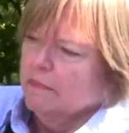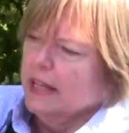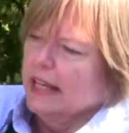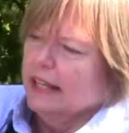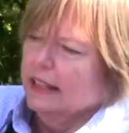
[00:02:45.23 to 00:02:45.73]

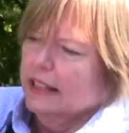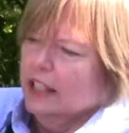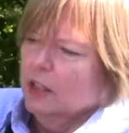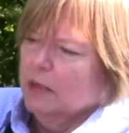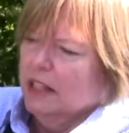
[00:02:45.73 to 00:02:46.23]
Take a
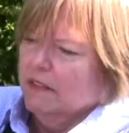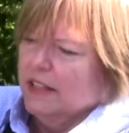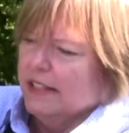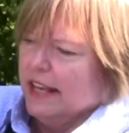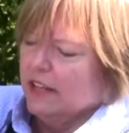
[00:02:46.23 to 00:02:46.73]
little bit of
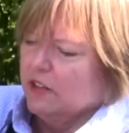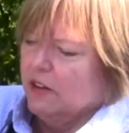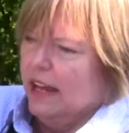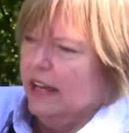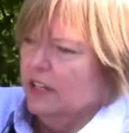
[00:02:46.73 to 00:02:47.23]
this extra
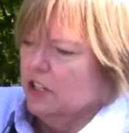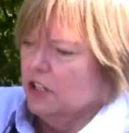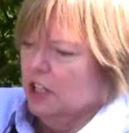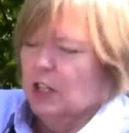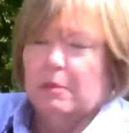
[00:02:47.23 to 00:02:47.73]
edge,
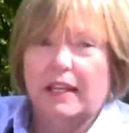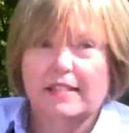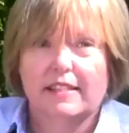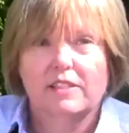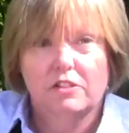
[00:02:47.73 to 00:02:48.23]

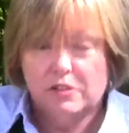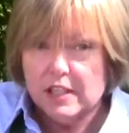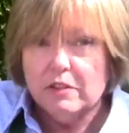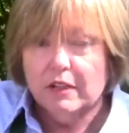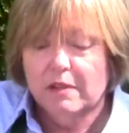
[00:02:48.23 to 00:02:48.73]
because as you
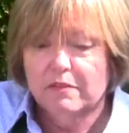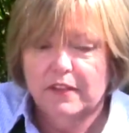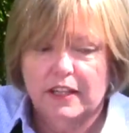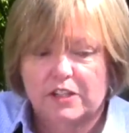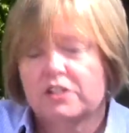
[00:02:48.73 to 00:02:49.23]
see when I'm
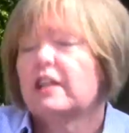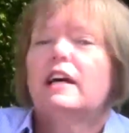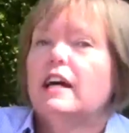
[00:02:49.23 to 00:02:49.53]
finished,